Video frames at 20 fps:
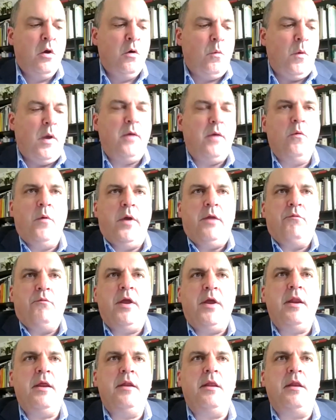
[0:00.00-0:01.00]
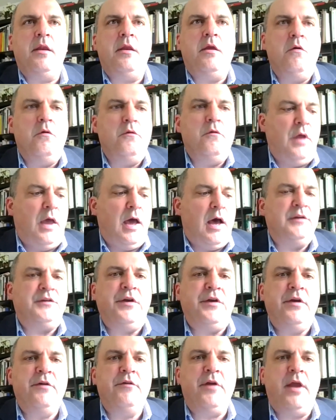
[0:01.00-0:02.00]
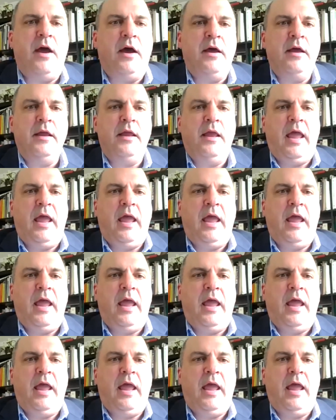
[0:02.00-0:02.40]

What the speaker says: When we read in the news that Algeria